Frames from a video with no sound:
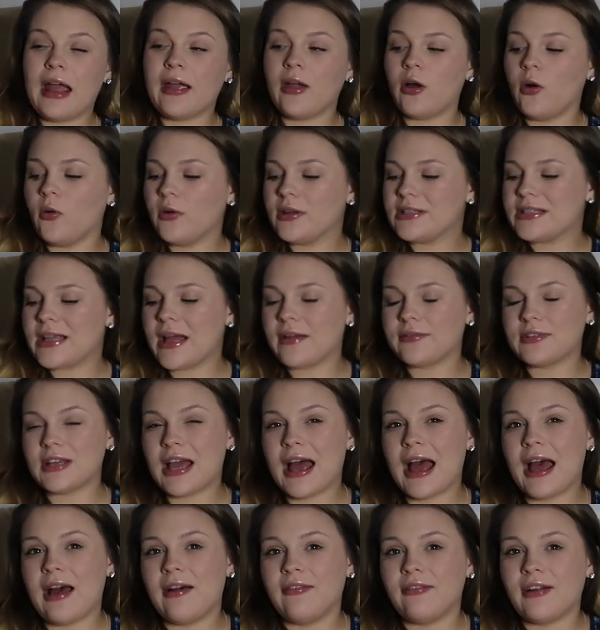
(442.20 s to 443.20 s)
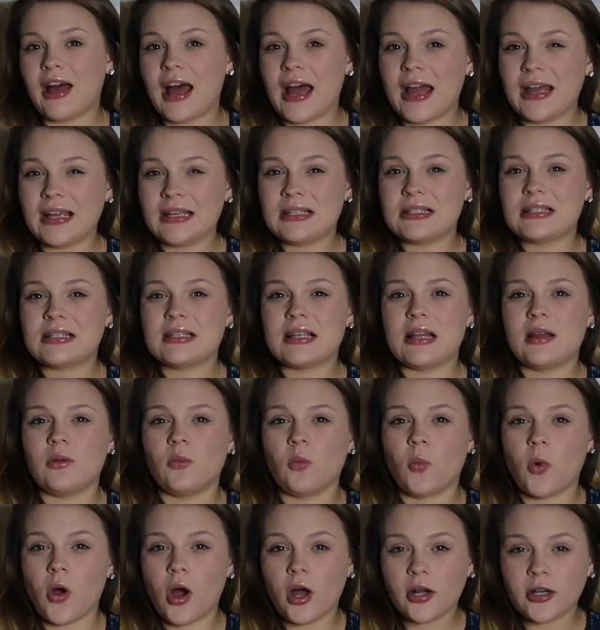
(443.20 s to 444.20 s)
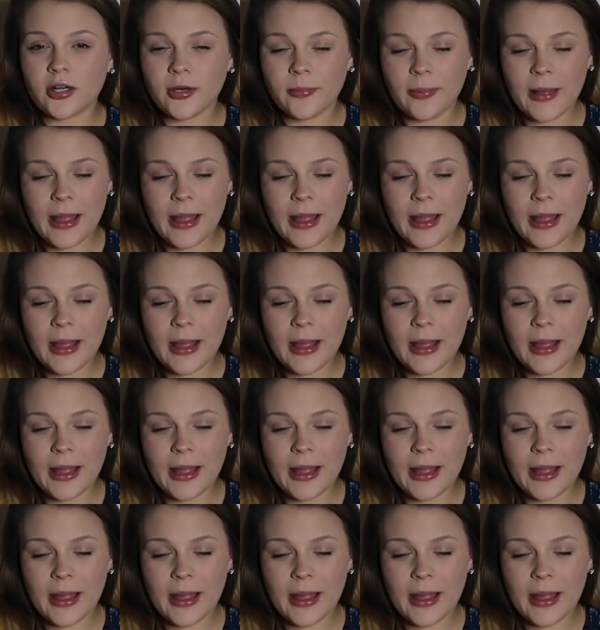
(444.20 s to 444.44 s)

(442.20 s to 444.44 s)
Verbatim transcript: I always have to have ice and water